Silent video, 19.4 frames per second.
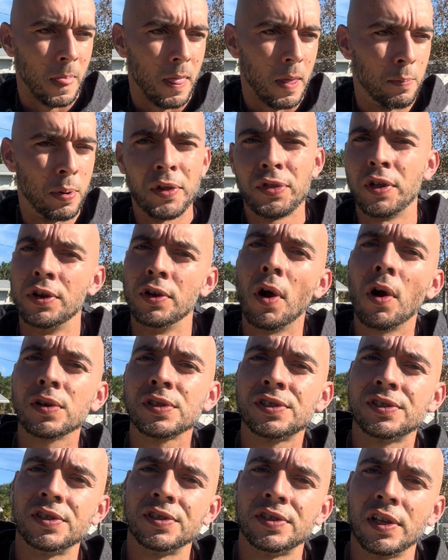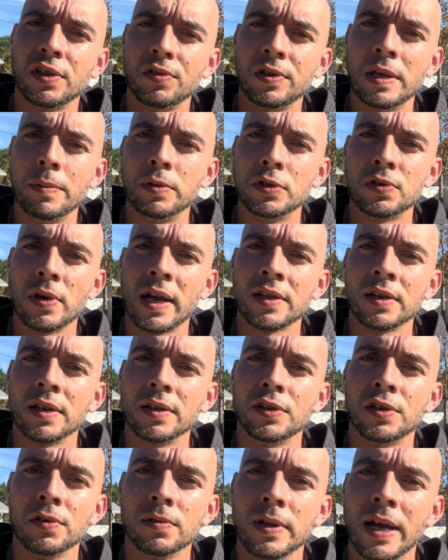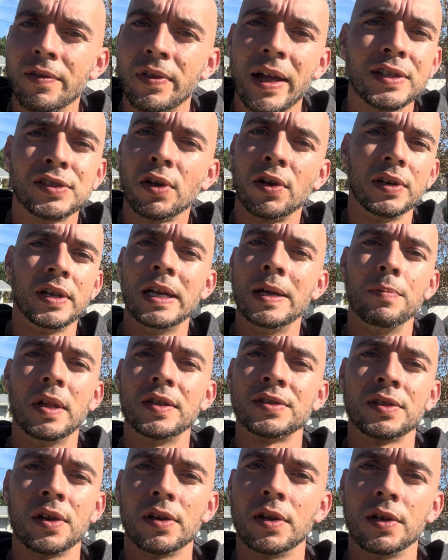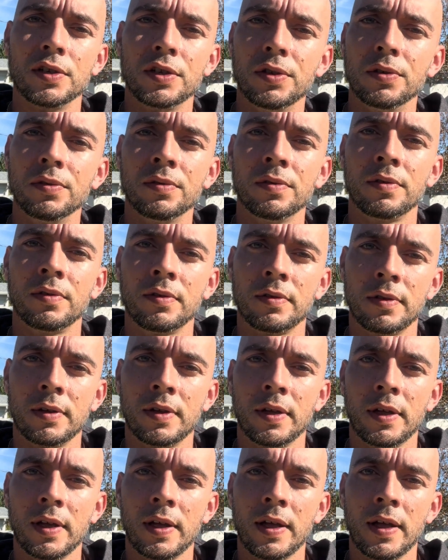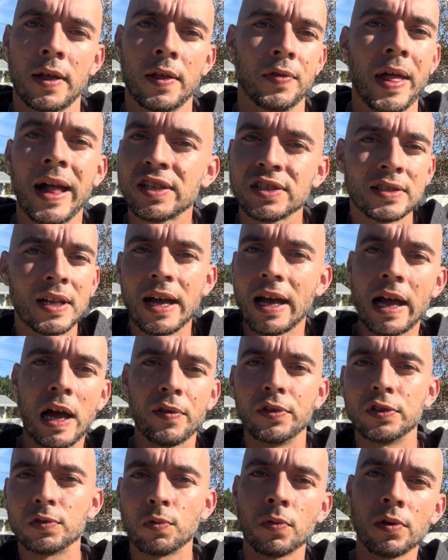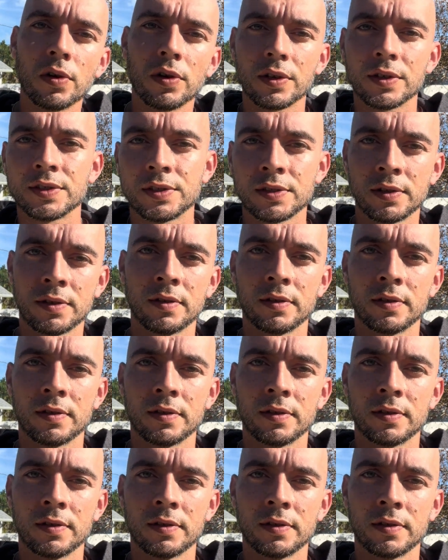narcissist that you keep attracting into your life, that's on him, that's not on you. That's not how this works.